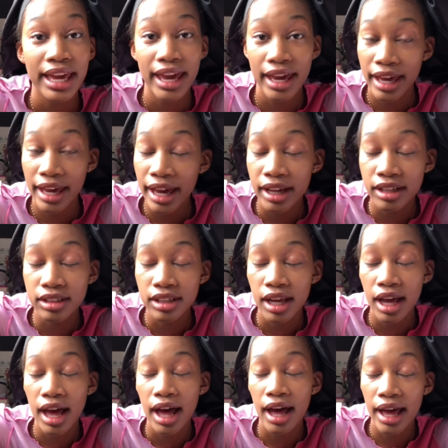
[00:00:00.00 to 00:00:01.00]
Again,
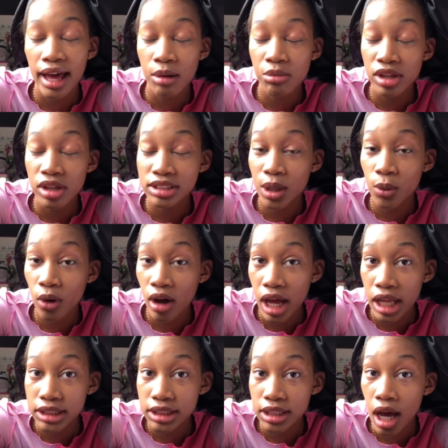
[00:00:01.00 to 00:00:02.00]
I am not a what?